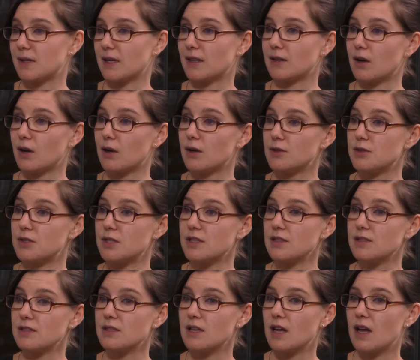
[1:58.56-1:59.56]

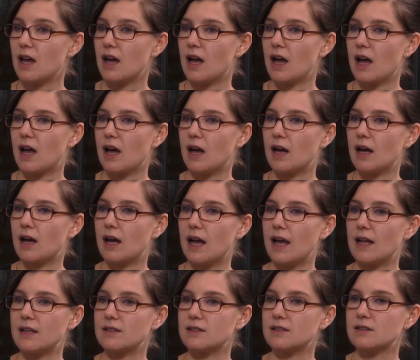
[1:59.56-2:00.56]
technologies
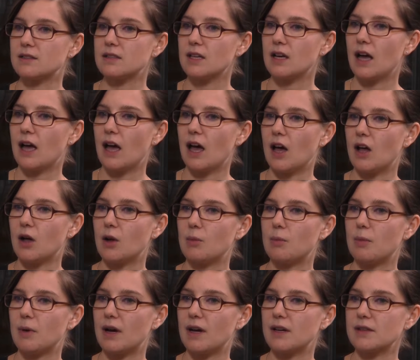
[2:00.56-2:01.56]
and
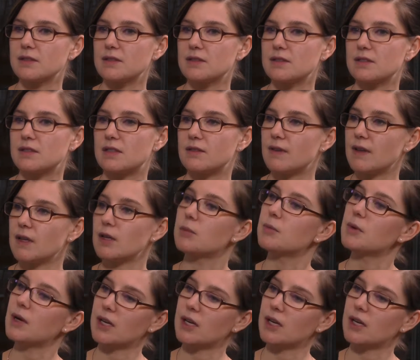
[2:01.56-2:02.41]
help us develop